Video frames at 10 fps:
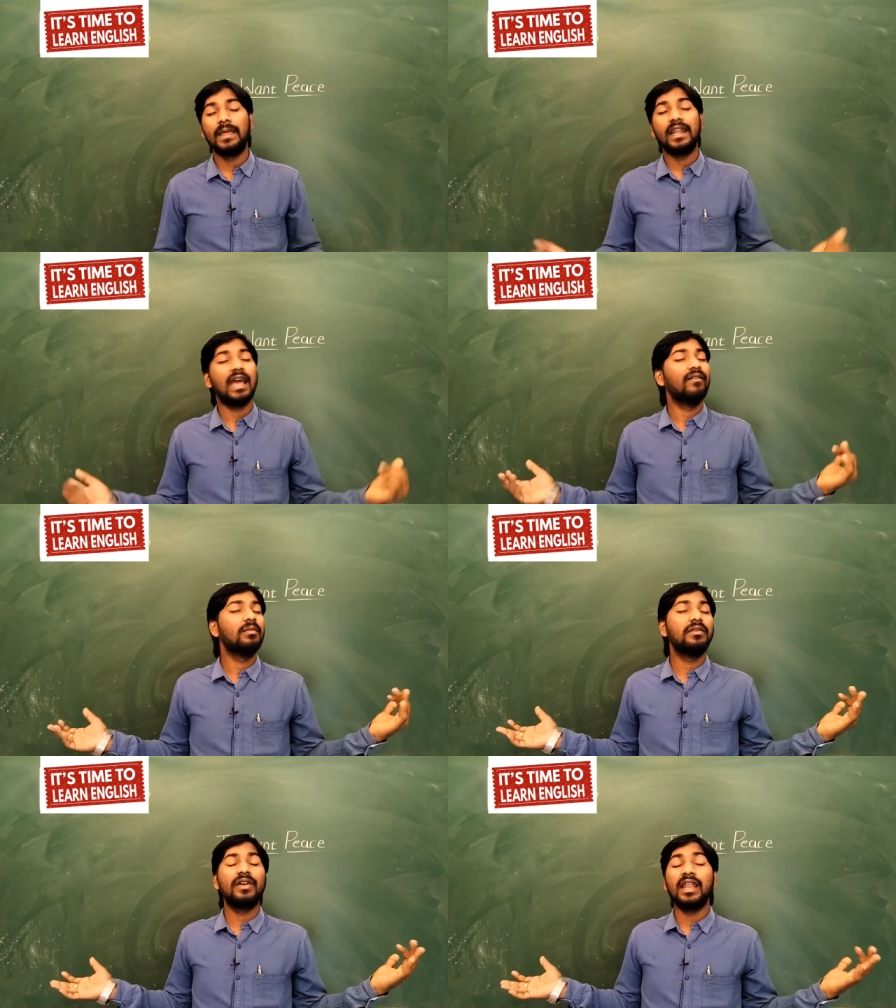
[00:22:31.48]
then I
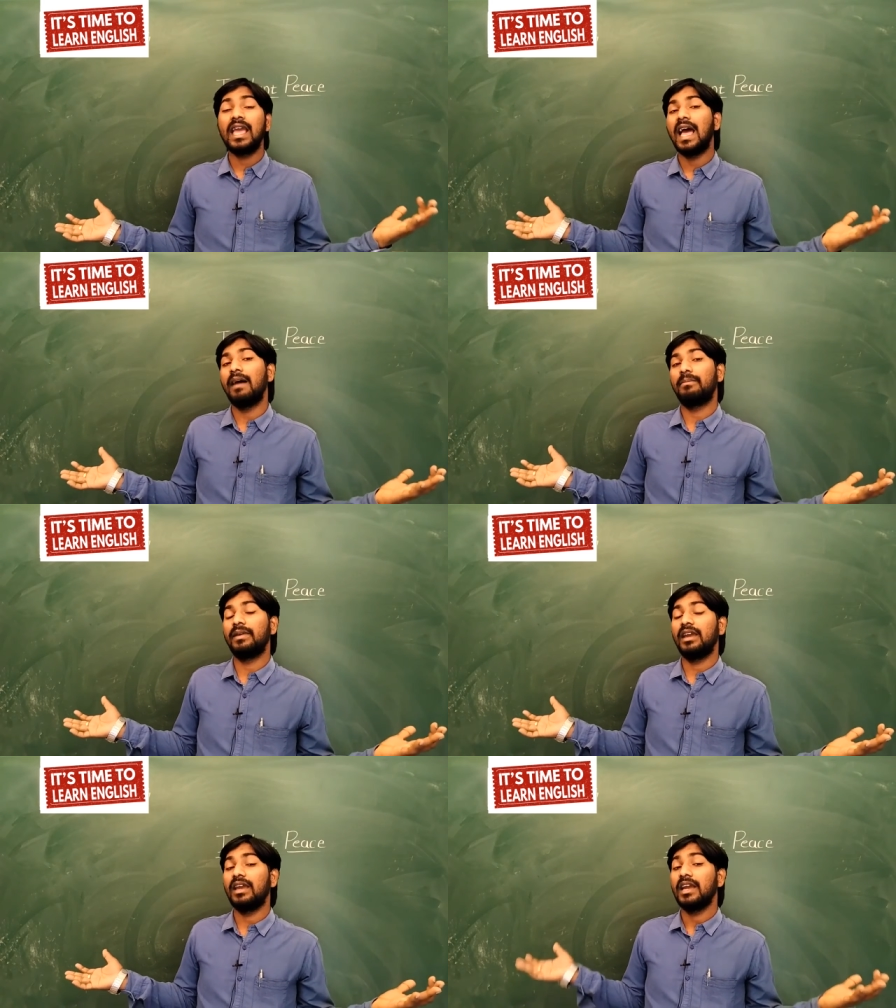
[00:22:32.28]
will be very
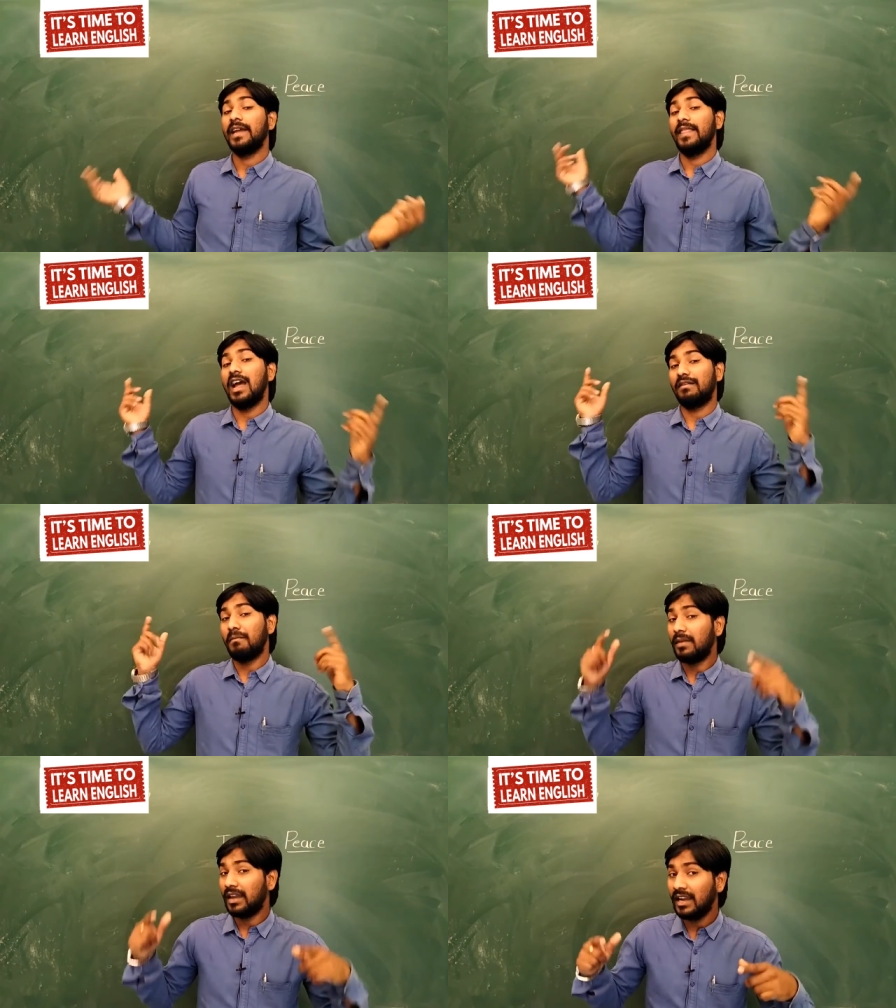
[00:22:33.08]
happy.
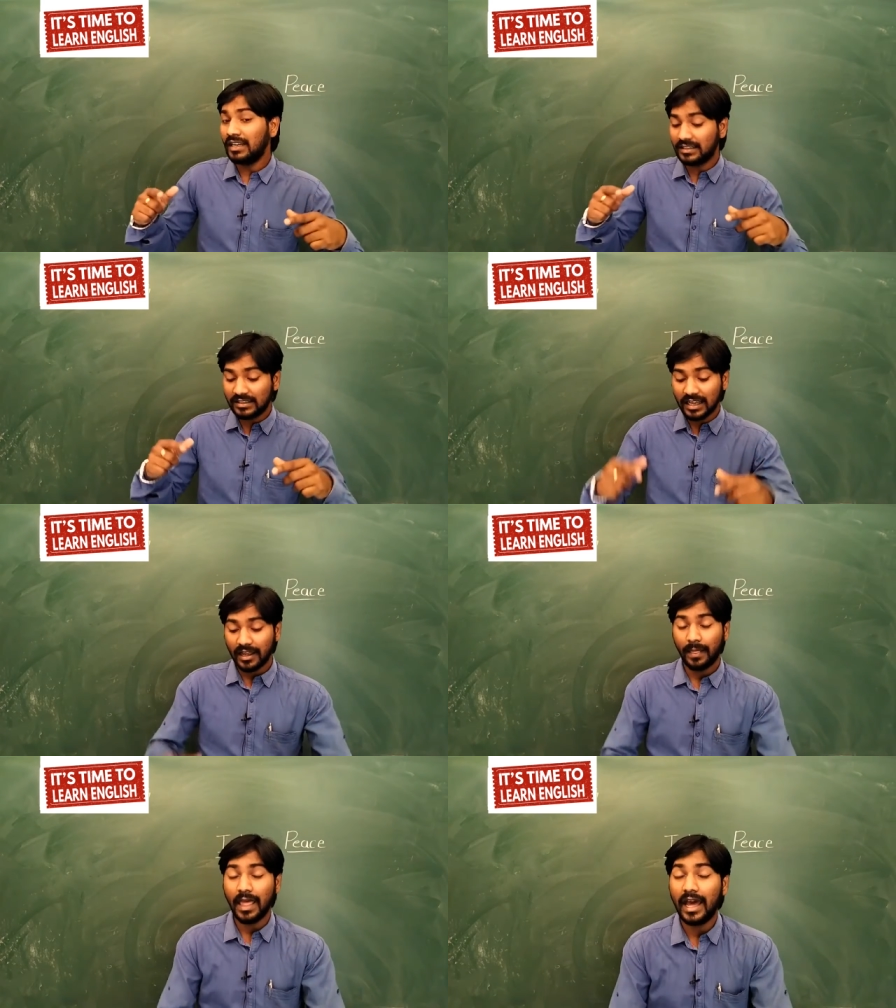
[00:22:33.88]
That means
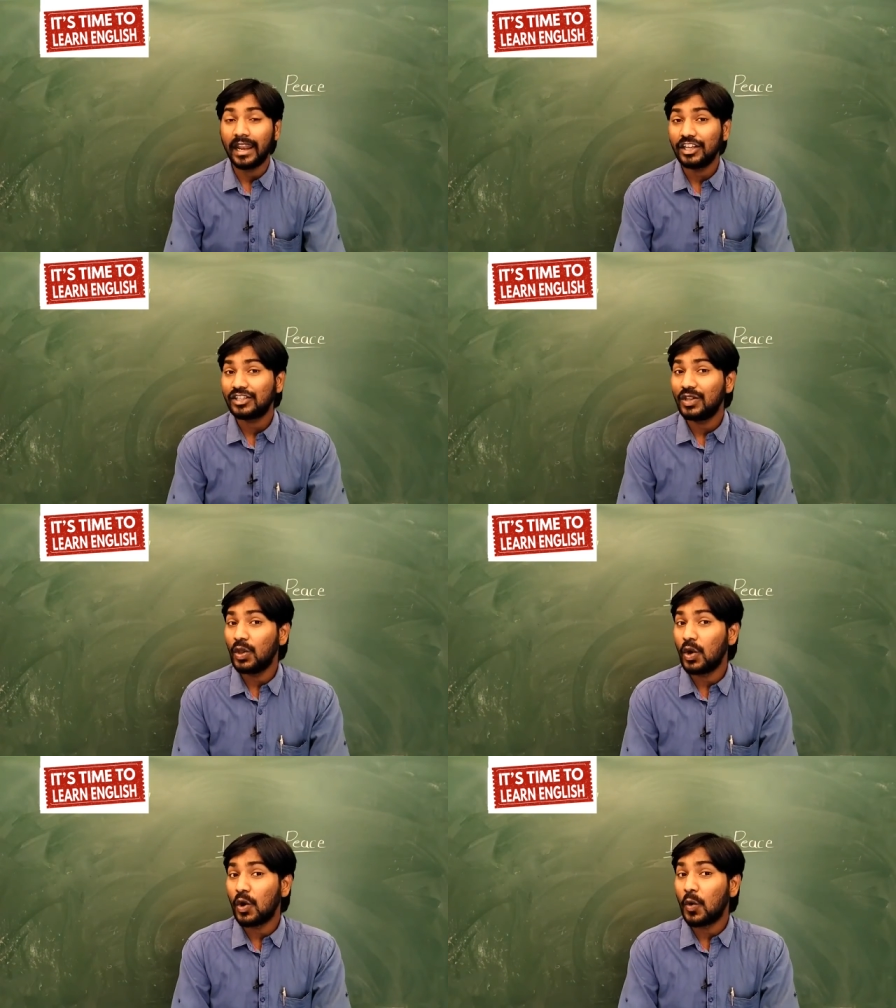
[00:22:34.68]
there is
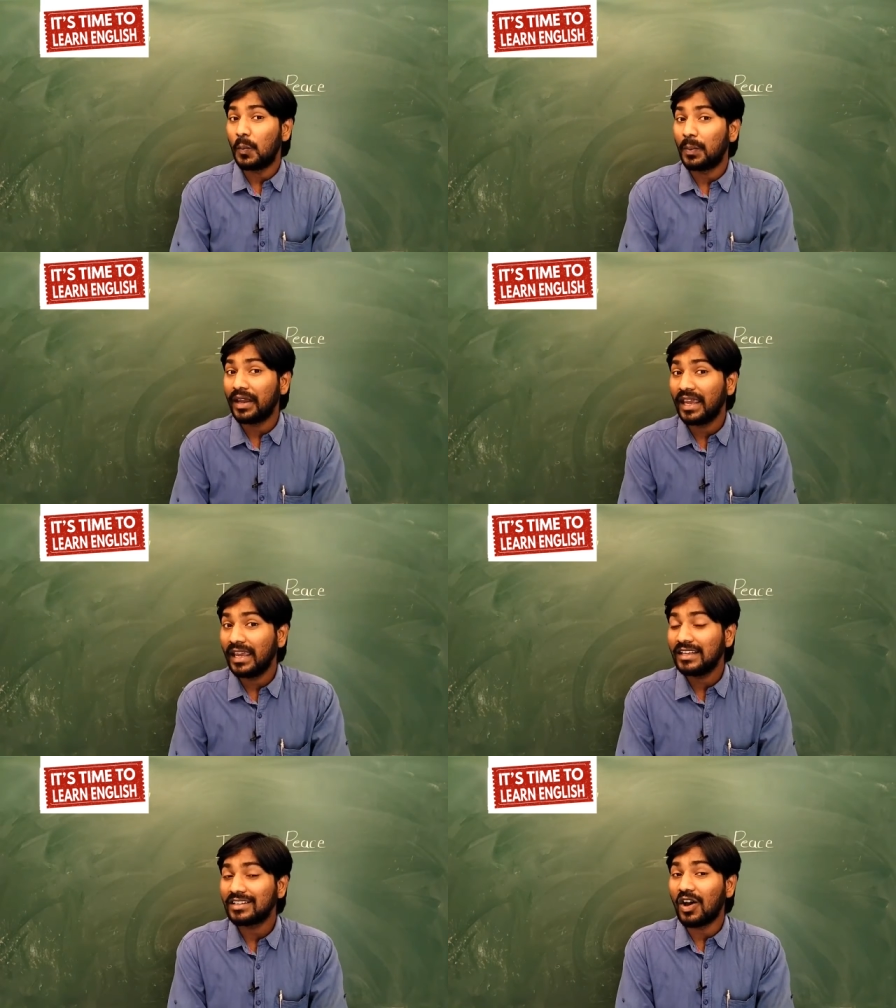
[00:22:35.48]
no
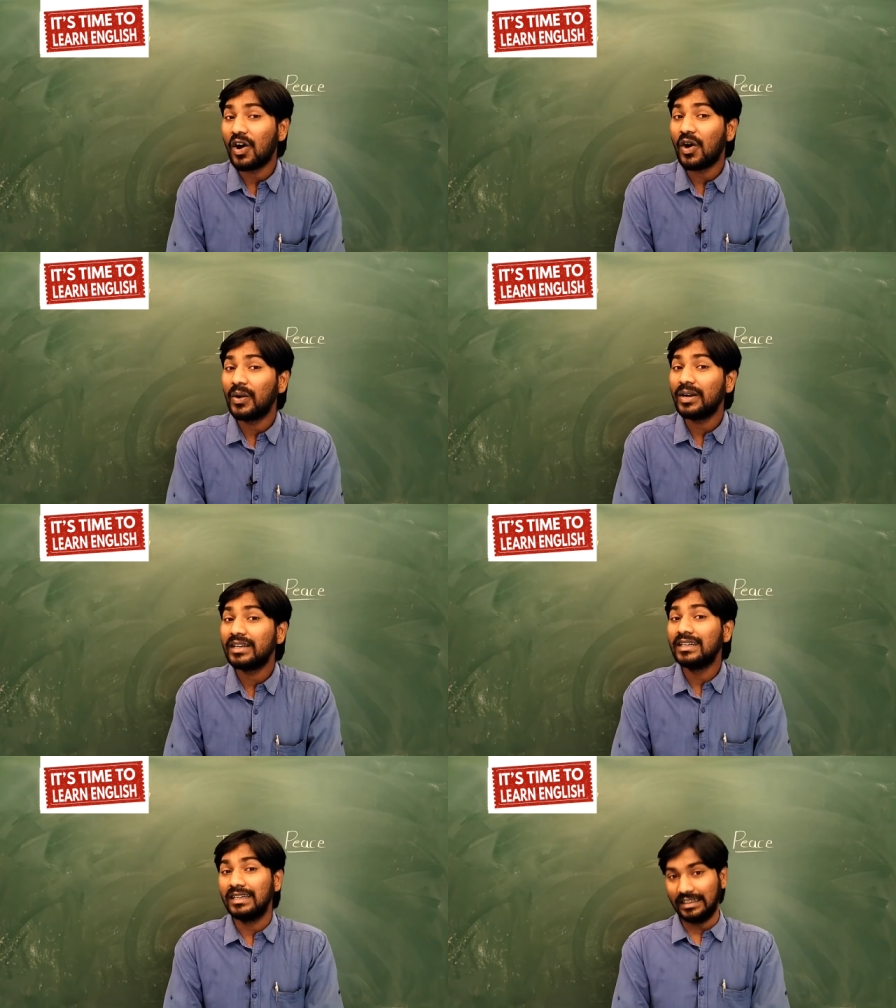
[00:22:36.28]
peace
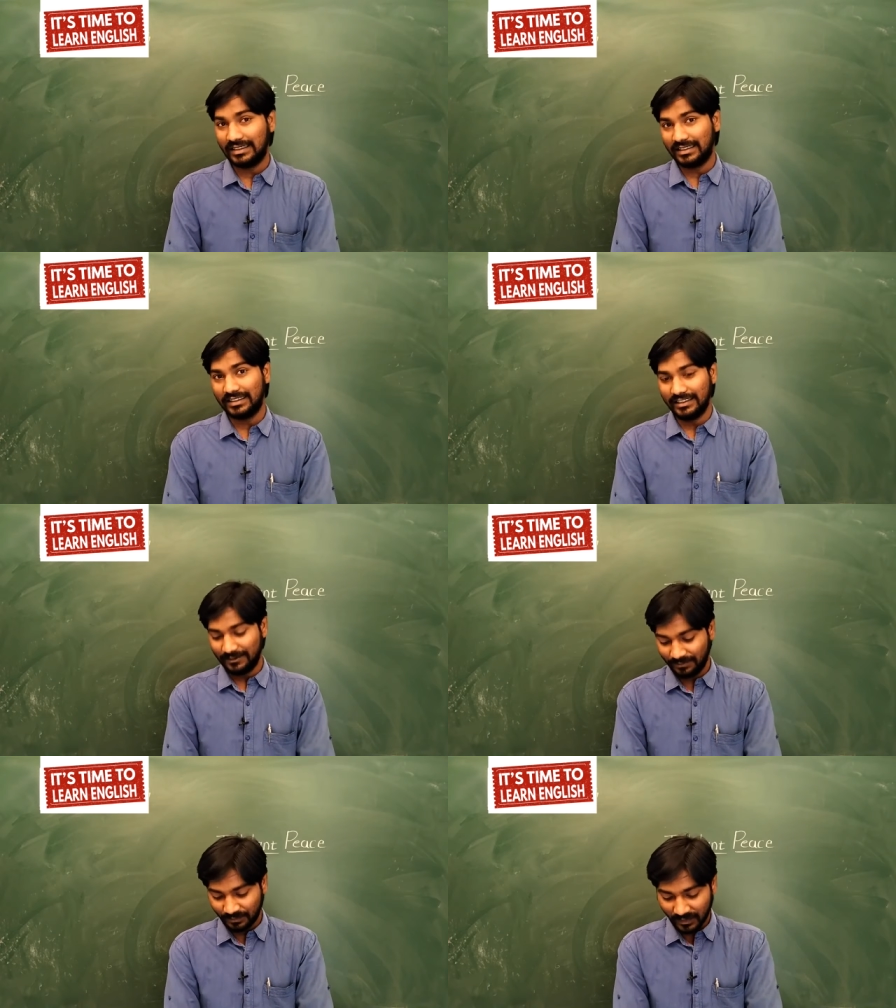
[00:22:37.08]
on her.